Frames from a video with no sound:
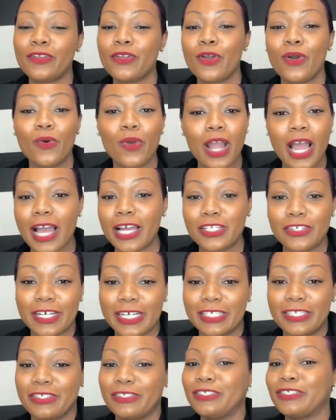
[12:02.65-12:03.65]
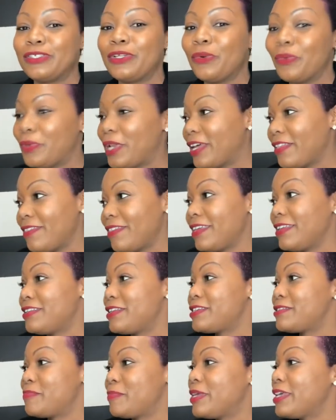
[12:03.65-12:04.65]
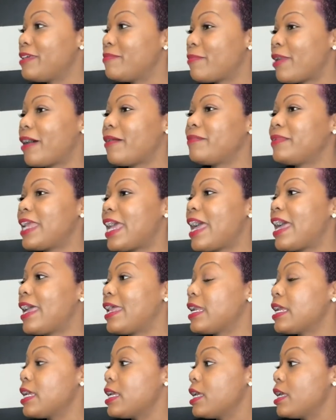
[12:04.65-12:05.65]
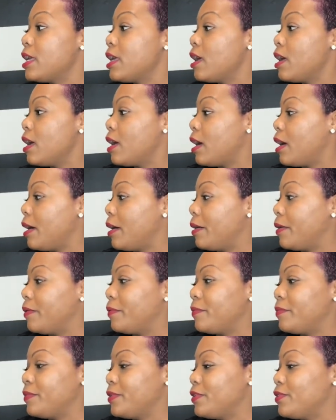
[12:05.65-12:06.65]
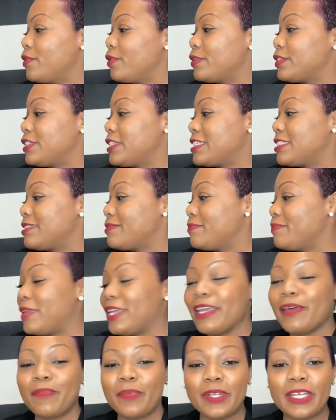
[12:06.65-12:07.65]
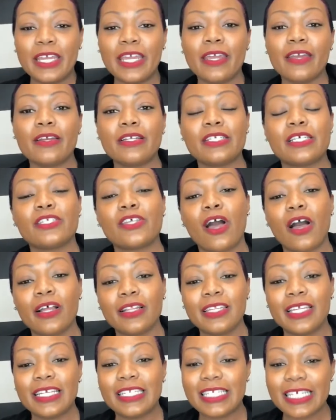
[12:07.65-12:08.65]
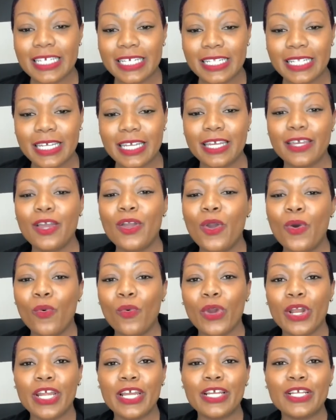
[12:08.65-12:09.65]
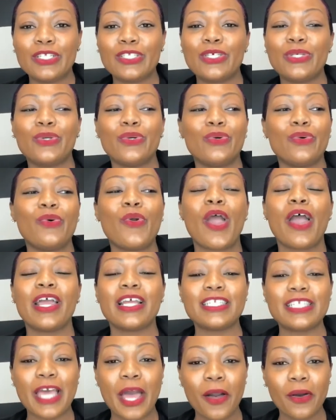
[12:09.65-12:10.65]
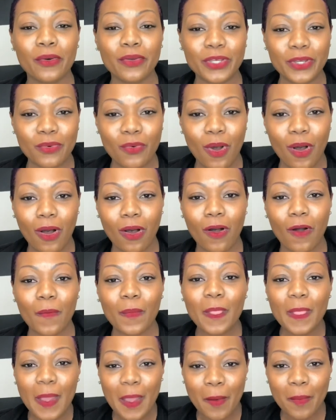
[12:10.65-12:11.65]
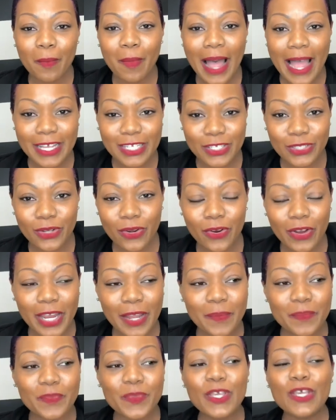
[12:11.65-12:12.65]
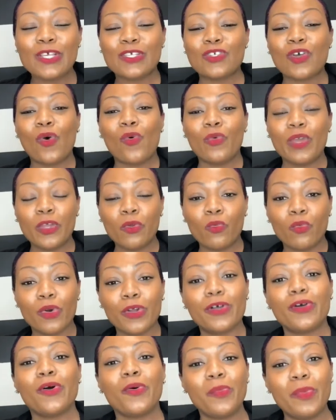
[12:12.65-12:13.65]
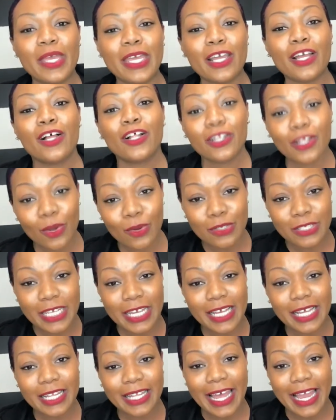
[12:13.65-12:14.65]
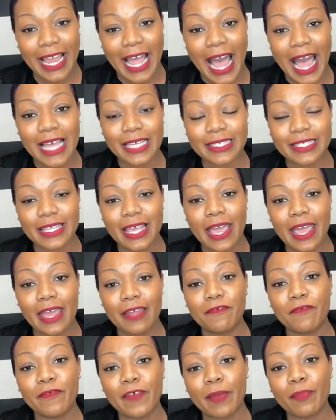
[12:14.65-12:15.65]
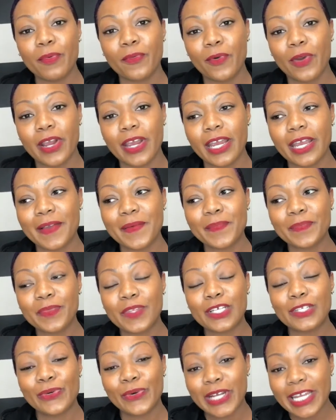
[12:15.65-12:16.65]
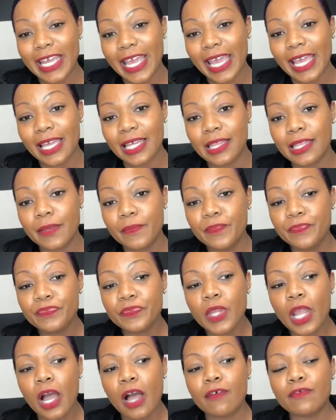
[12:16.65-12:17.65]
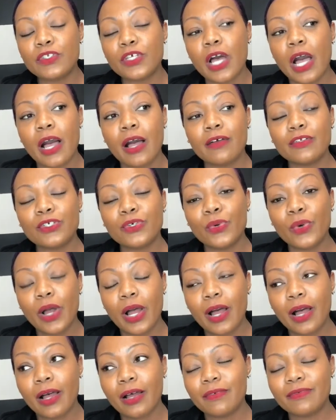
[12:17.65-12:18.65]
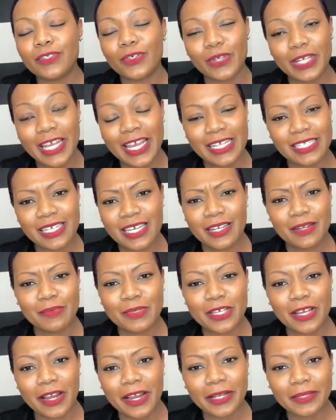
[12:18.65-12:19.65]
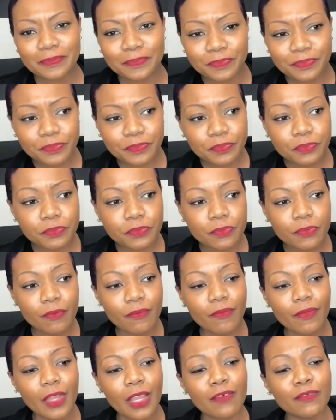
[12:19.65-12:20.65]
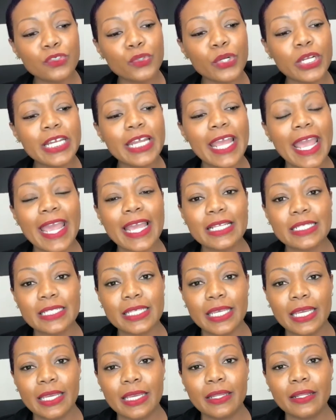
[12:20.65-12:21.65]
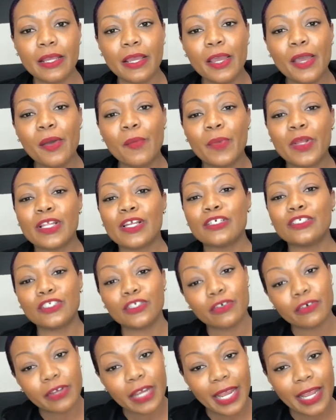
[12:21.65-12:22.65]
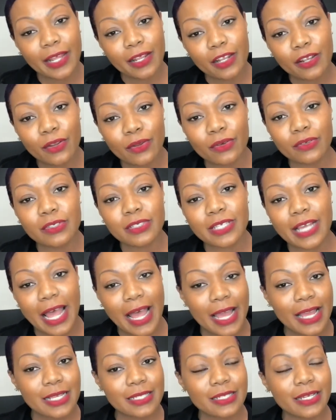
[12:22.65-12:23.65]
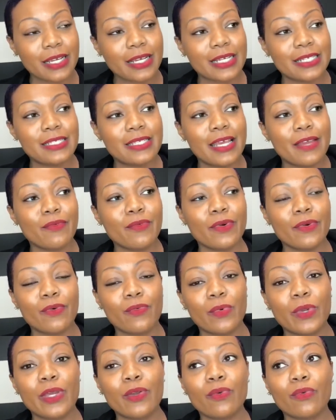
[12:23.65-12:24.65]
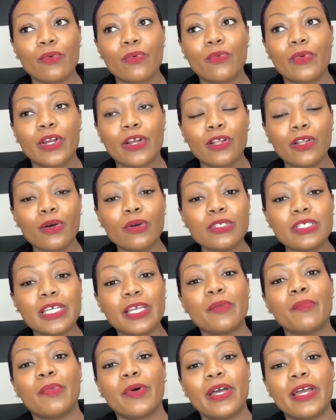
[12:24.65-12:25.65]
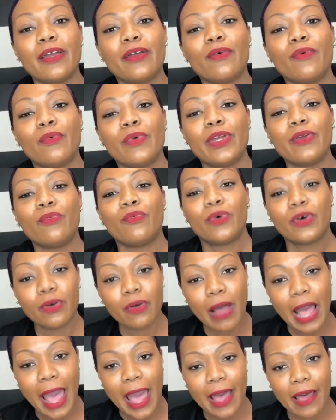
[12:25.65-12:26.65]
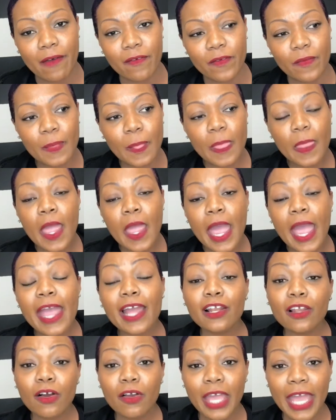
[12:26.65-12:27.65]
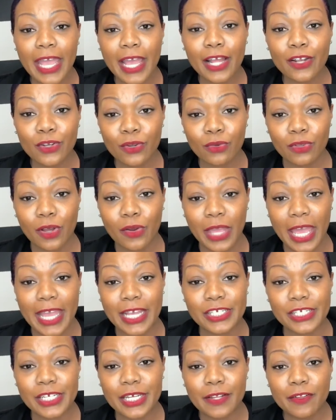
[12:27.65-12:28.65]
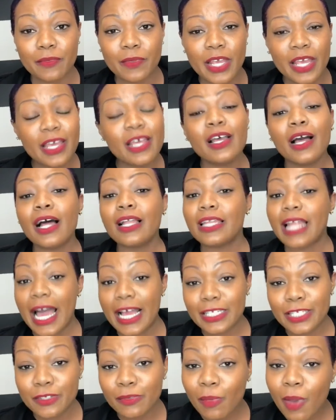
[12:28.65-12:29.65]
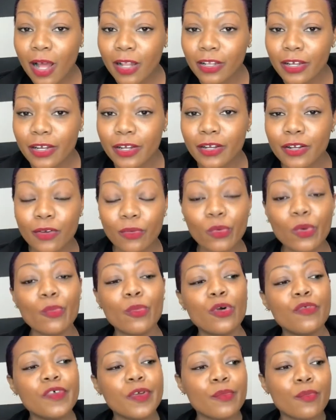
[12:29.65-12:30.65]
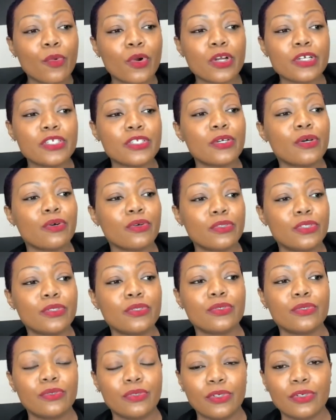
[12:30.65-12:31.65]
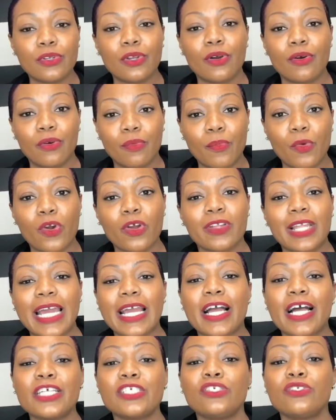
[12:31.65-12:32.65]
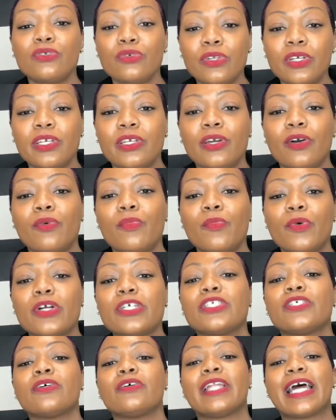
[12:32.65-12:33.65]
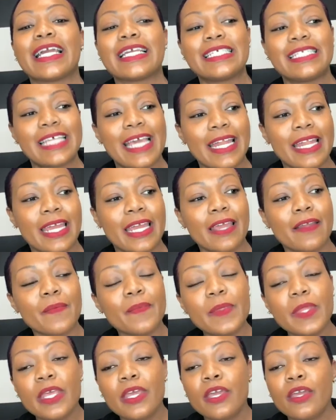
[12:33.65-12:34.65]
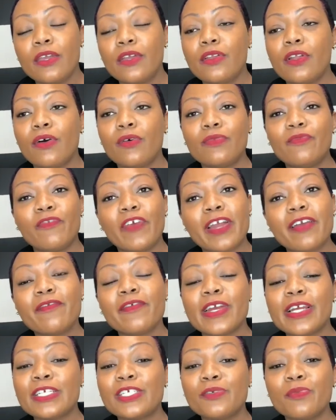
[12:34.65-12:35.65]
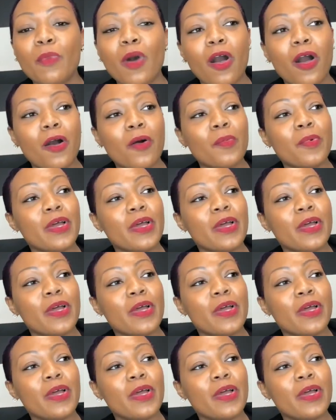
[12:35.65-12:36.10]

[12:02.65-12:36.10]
No contractors, no nothing. Just me, mom, dad. It's just me up in here just authentically wanting to tell you all my story. So we will be closing, like I said, February the 28th of 2018. I'm sorry. Of 2018, but there's great news, guys. Like I said, we're closing, but we will have a new location, a lot smaller. We're moving more so to more like a studio, more so like setting, very, very small.